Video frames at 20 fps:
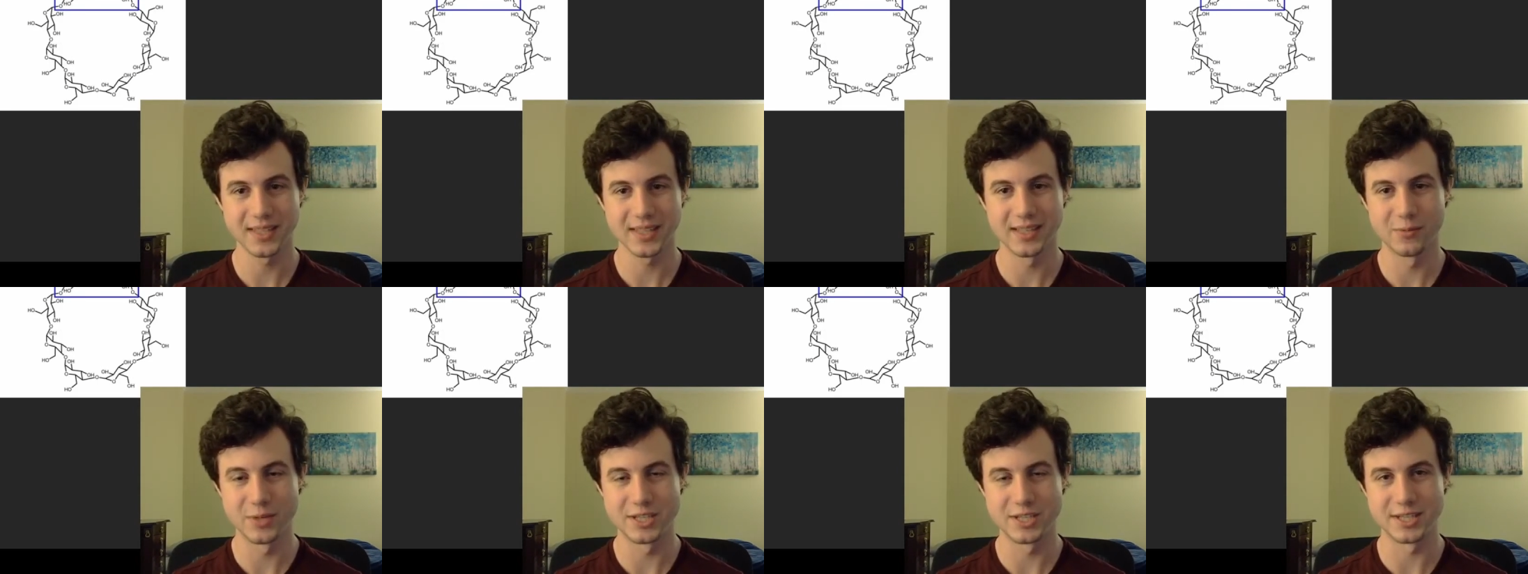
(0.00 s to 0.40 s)

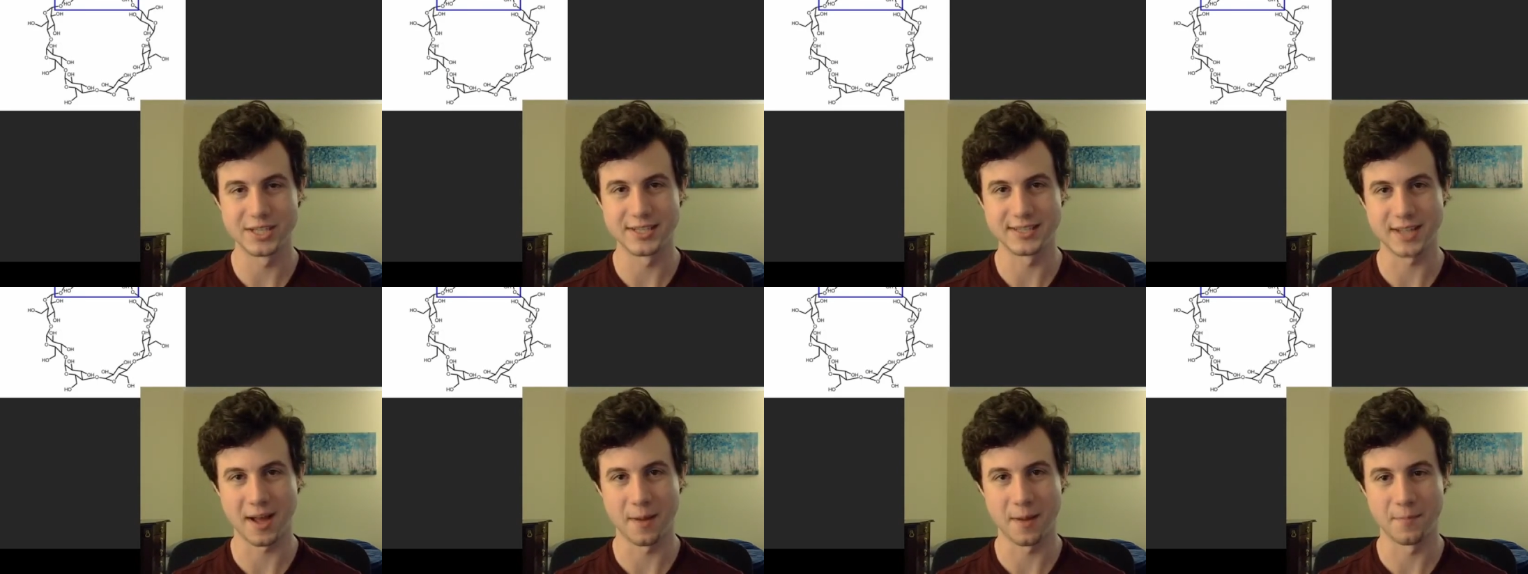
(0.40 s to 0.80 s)
which
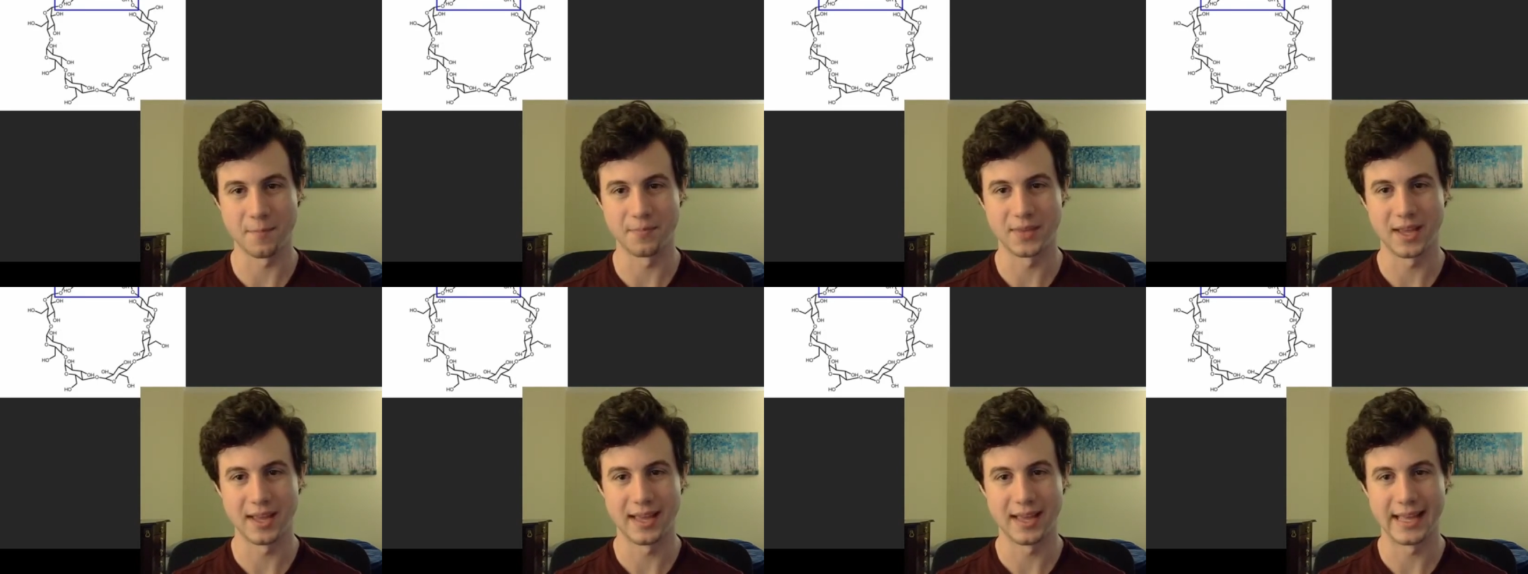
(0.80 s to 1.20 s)
is
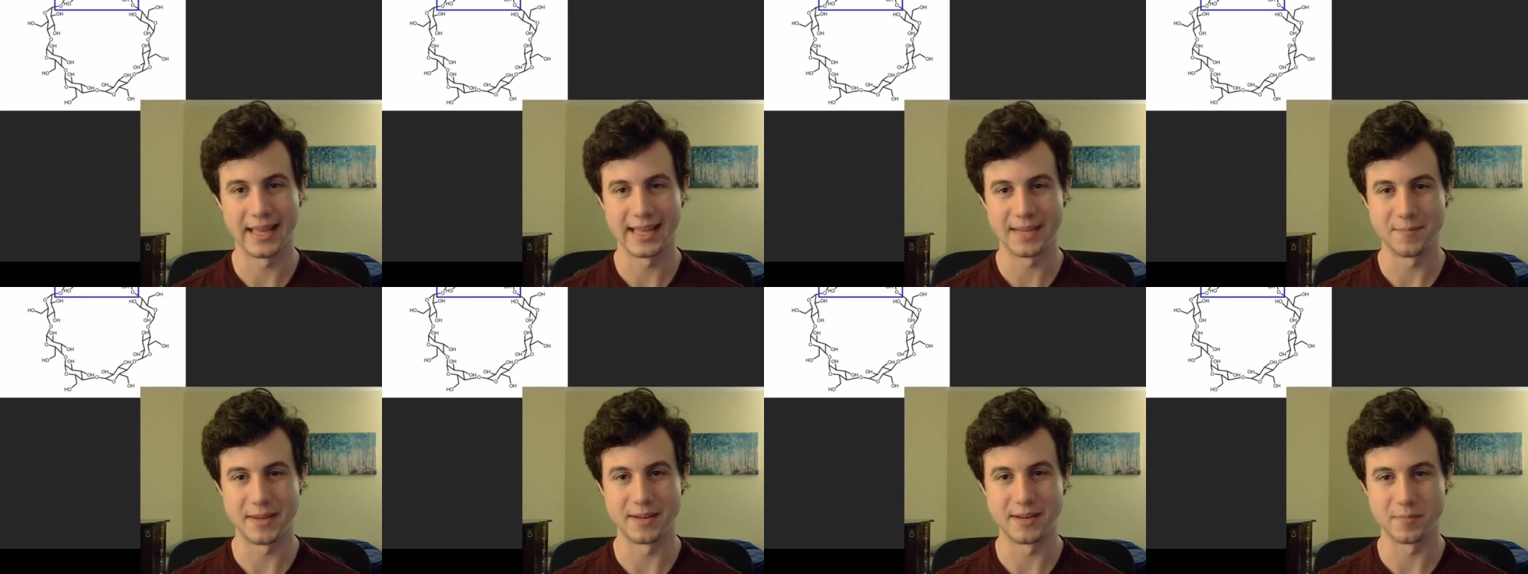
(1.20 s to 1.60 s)

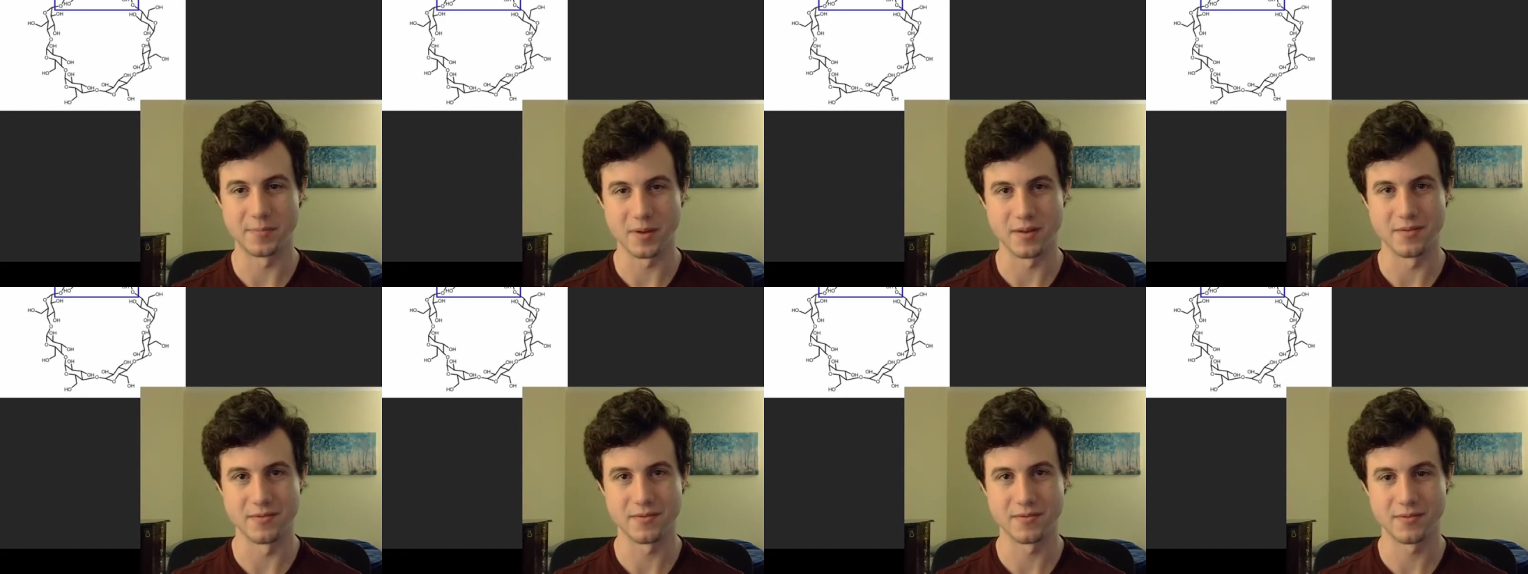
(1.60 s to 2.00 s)
made up
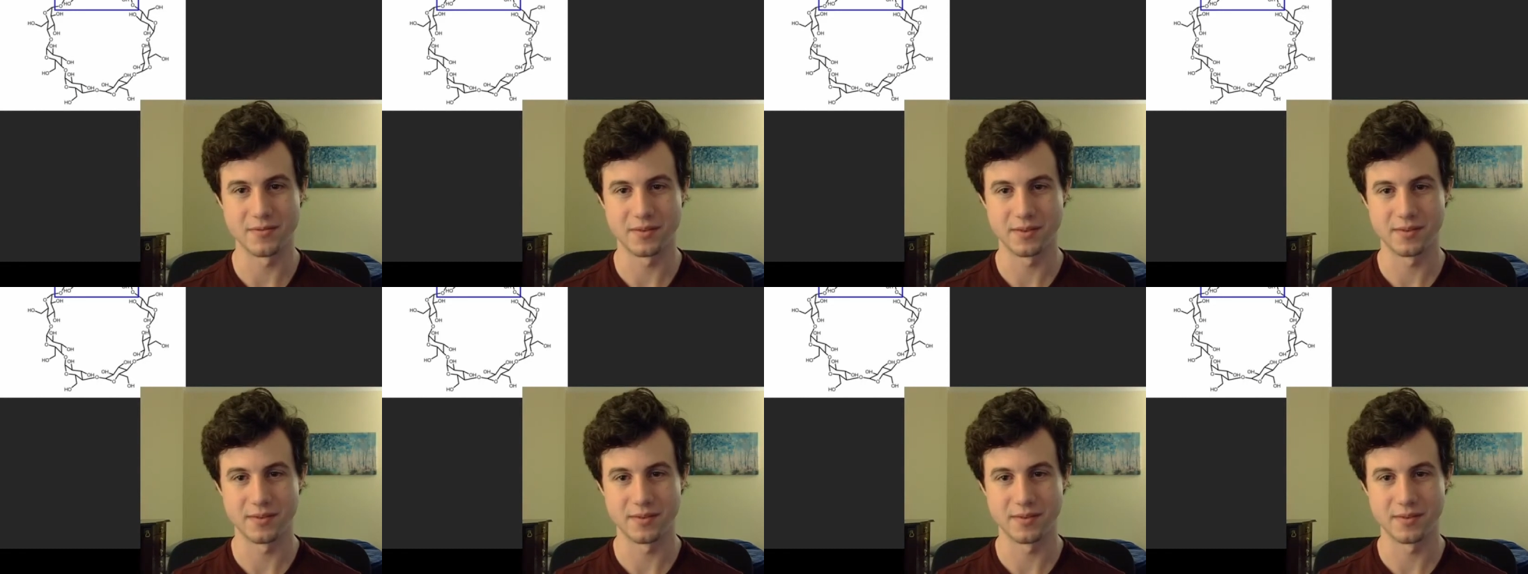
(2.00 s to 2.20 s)
of